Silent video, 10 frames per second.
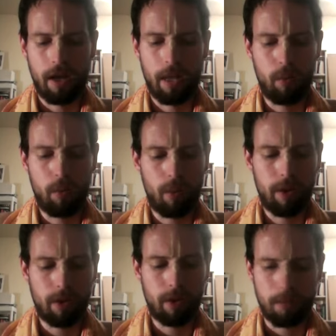in what
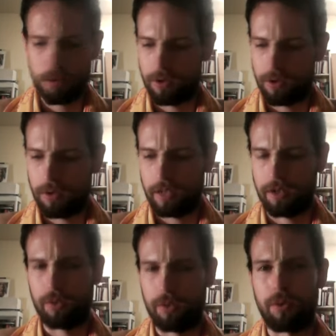way you're most
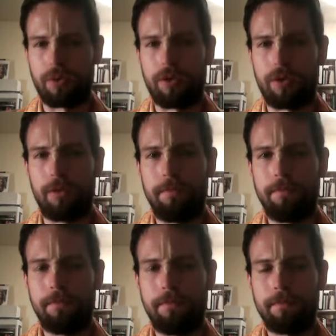attracted to Krishna,
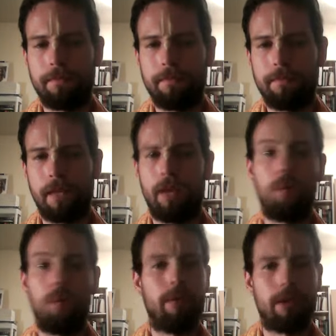and in
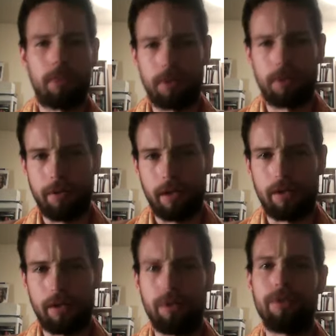what way you're most
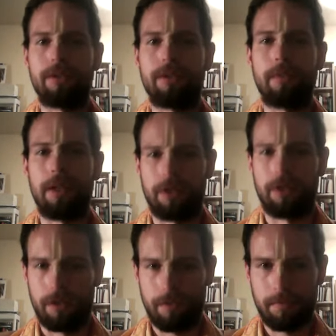attracted to his
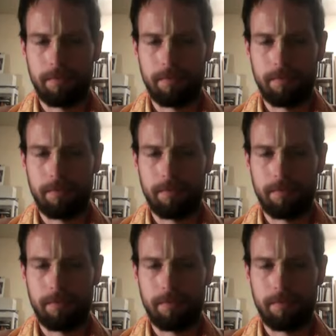expansions.